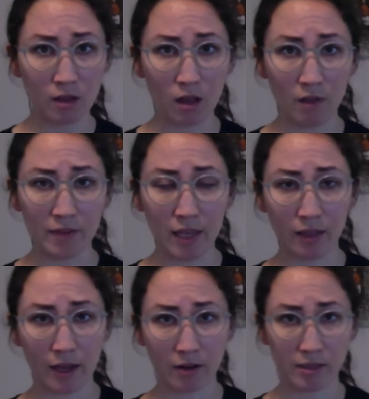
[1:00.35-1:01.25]
of Gaelic
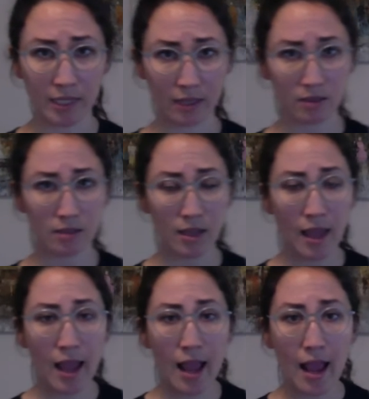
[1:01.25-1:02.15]
air and dance,
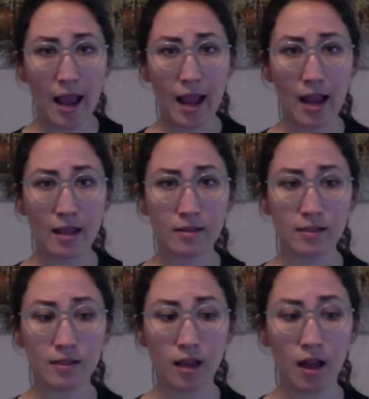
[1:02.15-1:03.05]
and
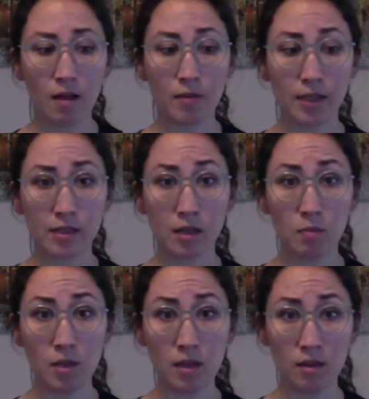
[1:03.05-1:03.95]
that's going to
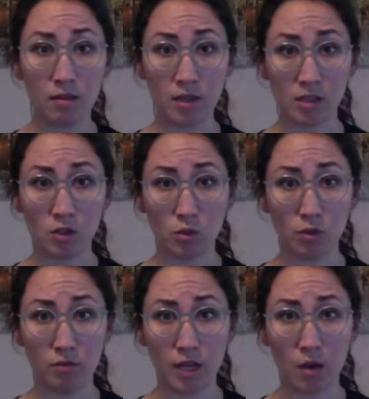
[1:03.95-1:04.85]
be this
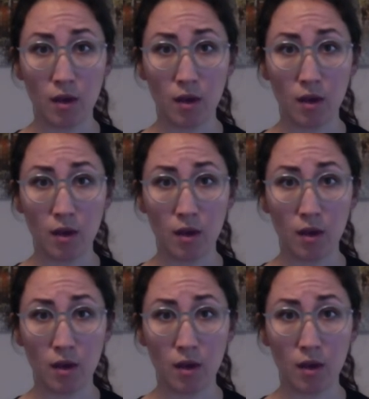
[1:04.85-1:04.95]
YouTube video,